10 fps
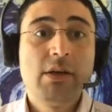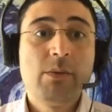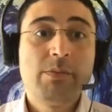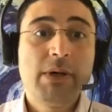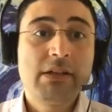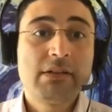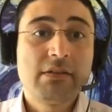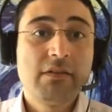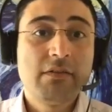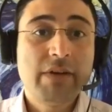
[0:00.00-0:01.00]
but
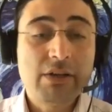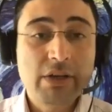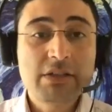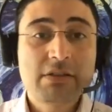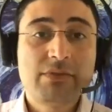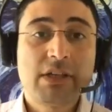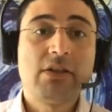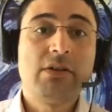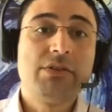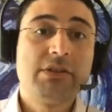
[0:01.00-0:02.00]
valuation of
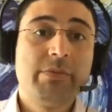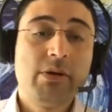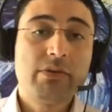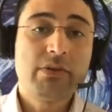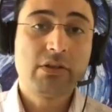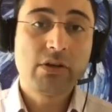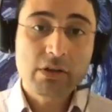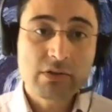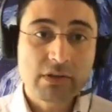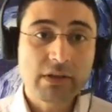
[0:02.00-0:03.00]
technology, both in
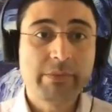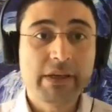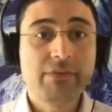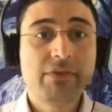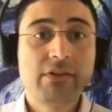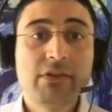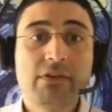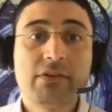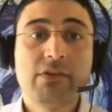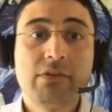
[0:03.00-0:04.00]
costs and benefits,
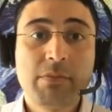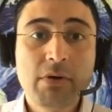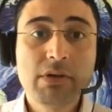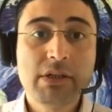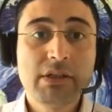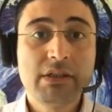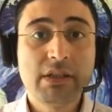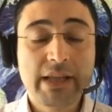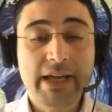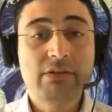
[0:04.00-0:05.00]
is spoken in the
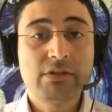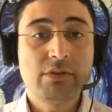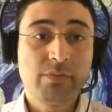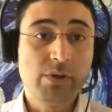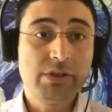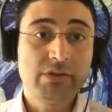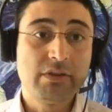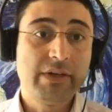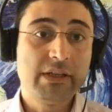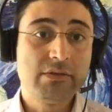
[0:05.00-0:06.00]
language of monetary
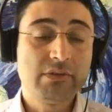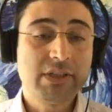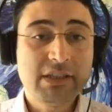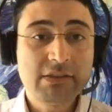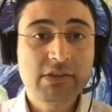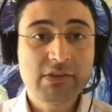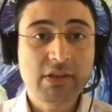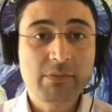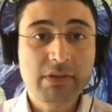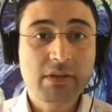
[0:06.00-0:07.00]
values. And that is
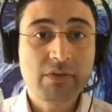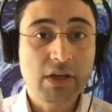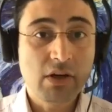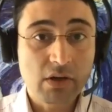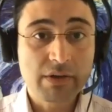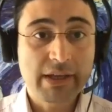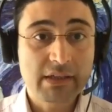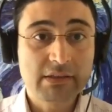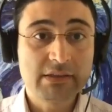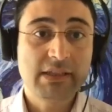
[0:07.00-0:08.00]
something we all can
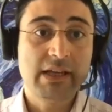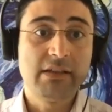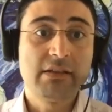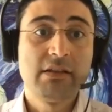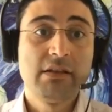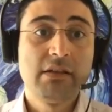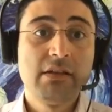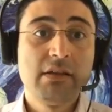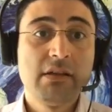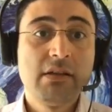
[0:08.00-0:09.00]
understand.
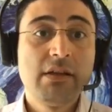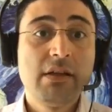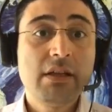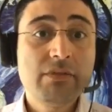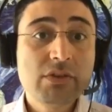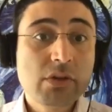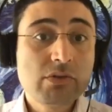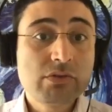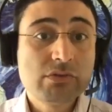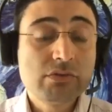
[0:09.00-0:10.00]
Even
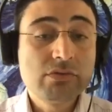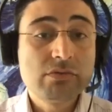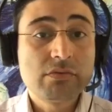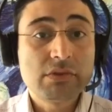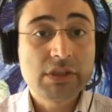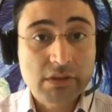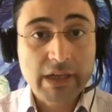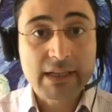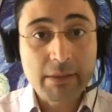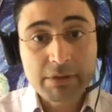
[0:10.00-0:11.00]
those who
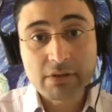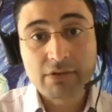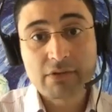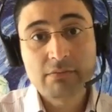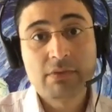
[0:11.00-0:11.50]
decry capitalism